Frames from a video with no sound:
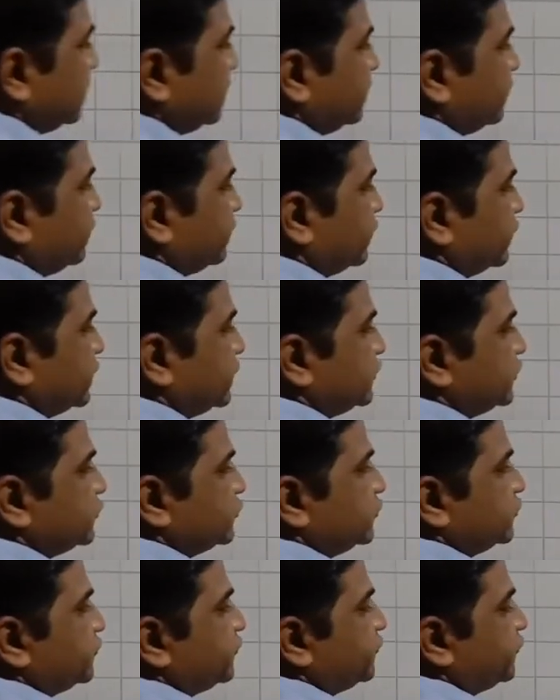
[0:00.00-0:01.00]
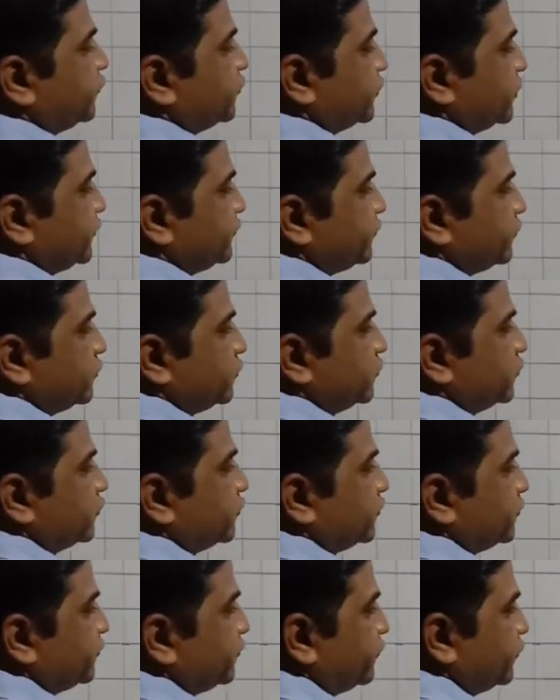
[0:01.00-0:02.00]
42,
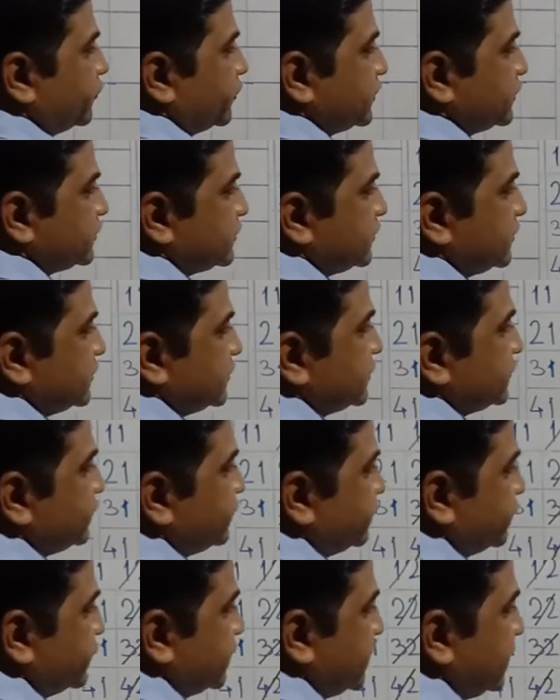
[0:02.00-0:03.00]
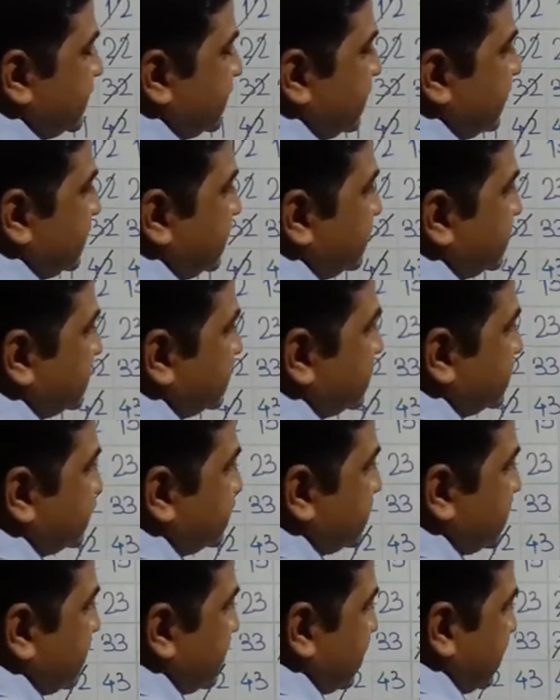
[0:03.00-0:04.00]
44, 46, 48
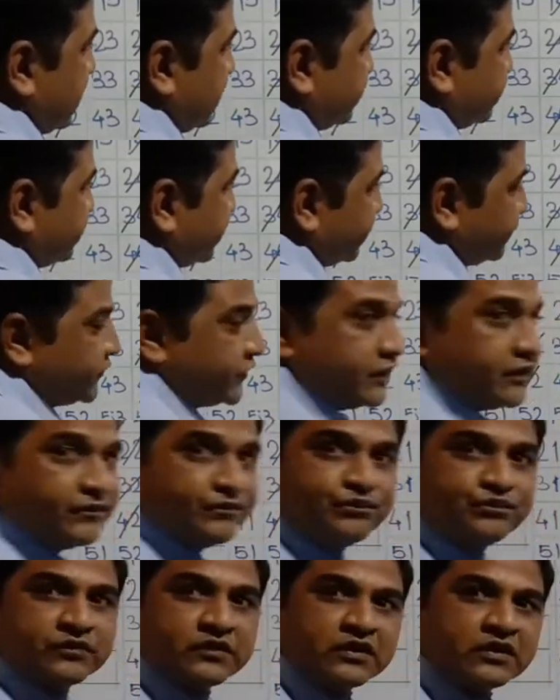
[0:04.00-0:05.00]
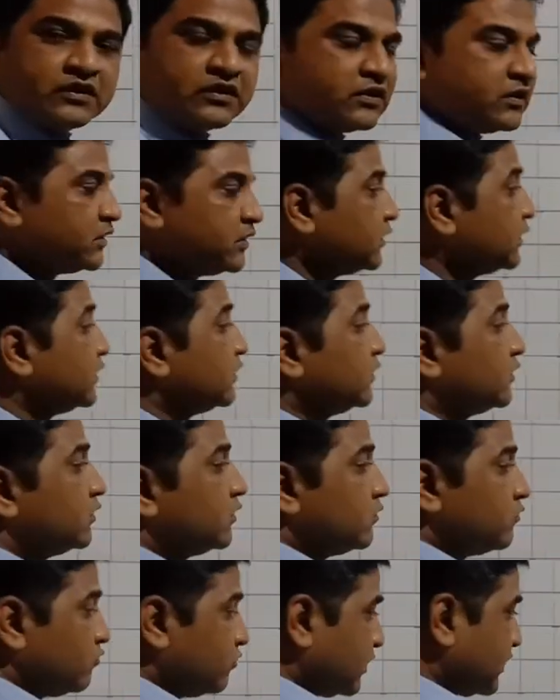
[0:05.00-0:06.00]
and 50.
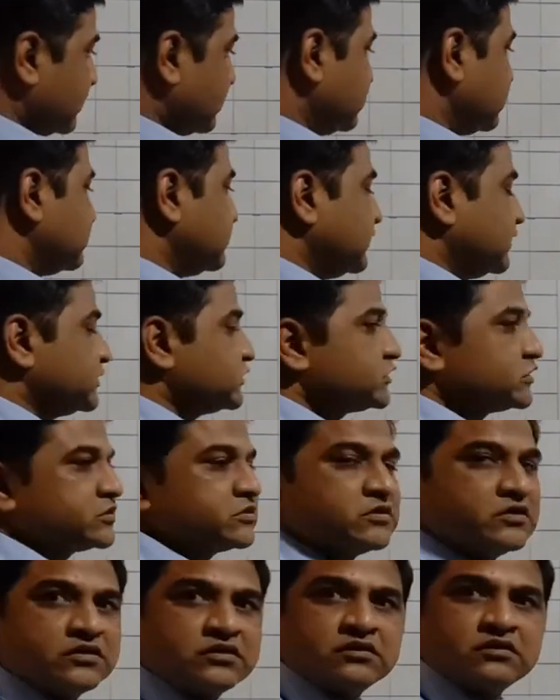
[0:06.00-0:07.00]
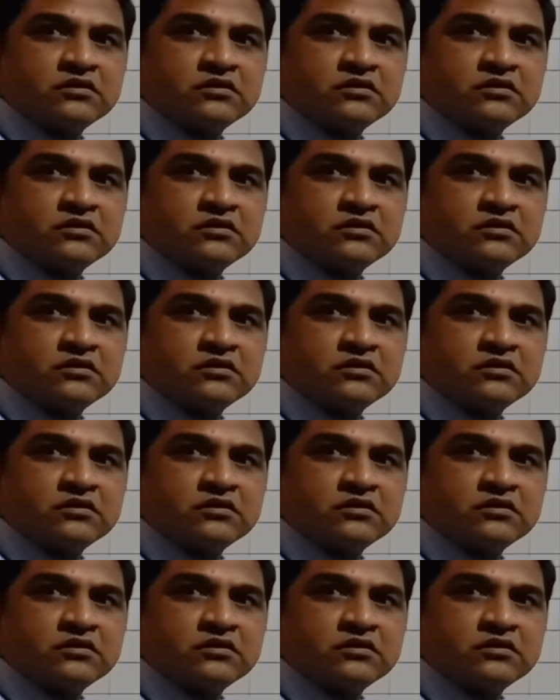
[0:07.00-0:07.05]
What are the next